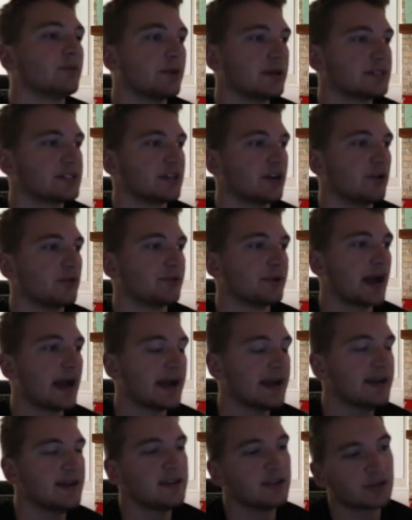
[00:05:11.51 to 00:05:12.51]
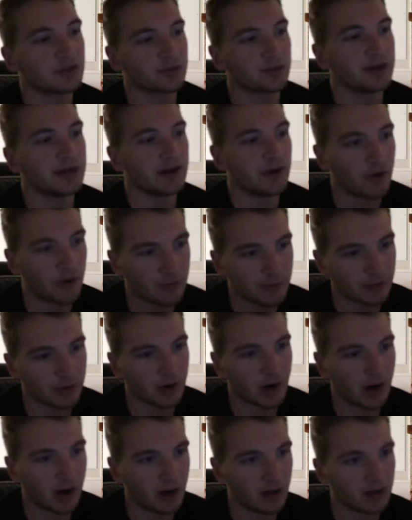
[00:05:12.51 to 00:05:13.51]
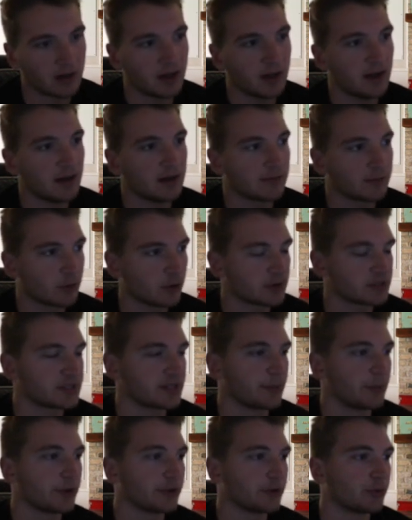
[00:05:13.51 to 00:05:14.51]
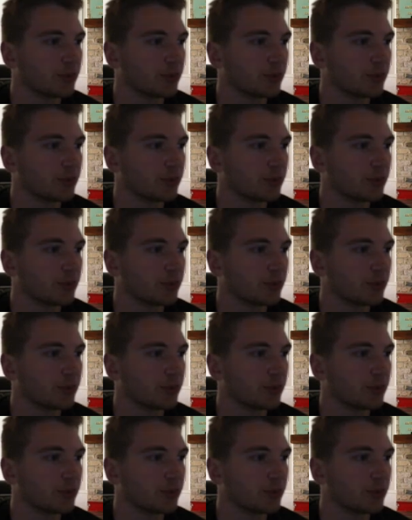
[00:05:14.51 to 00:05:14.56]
Rizzo, 93 overall course they won